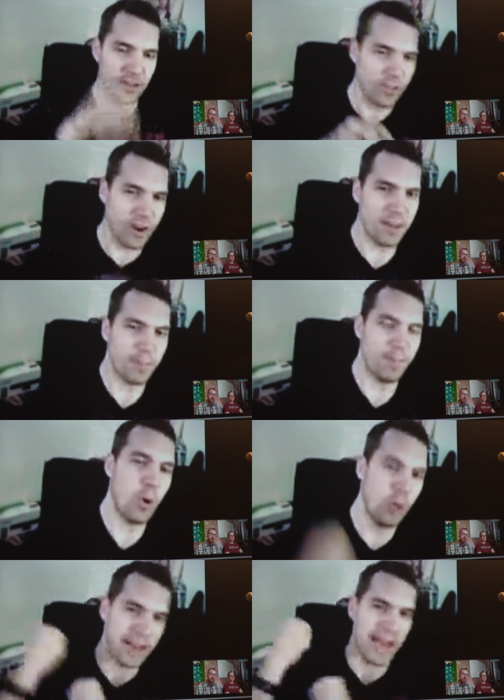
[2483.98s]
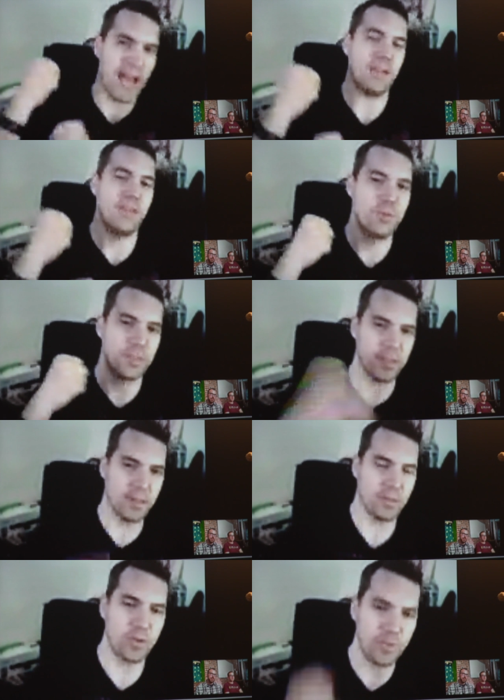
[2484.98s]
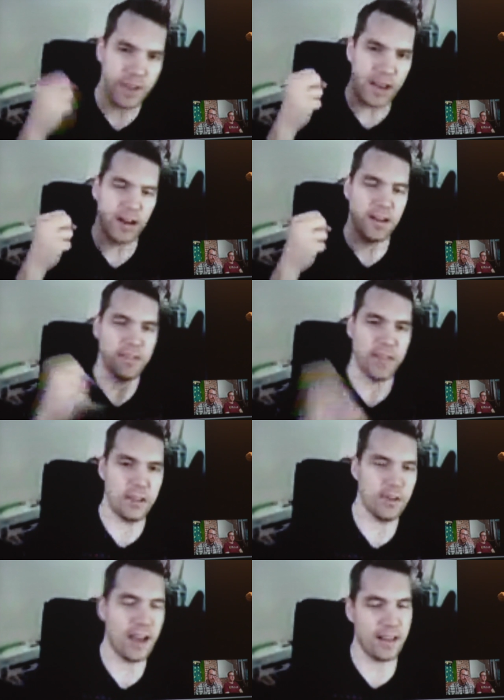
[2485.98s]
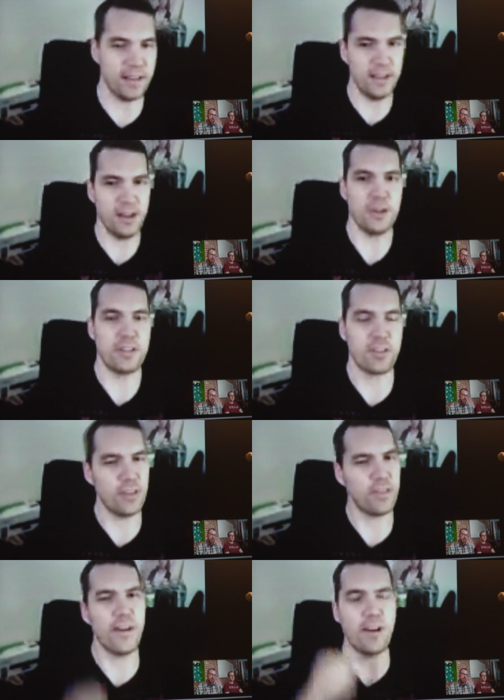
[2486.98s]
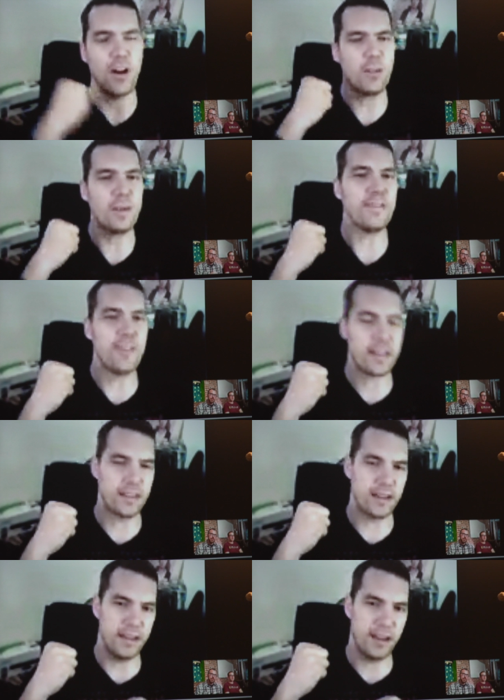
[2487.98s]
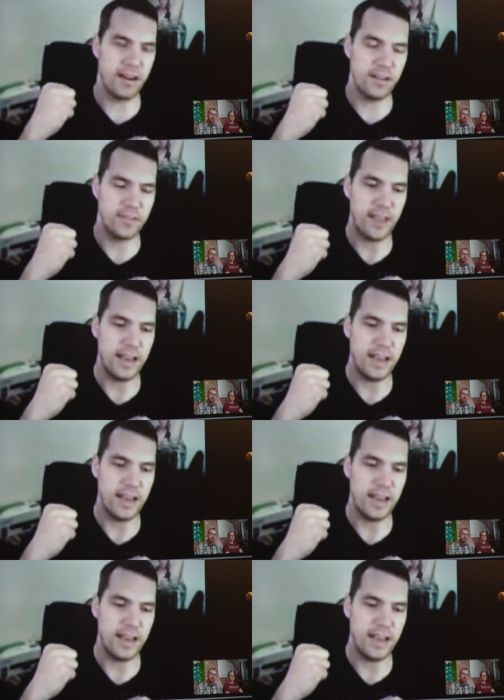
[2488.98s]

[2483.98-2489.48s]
trying to pull it out of you with some sort of narrative that you're not, mm-hmm. you know, it's it's very hard to be invested in narrative.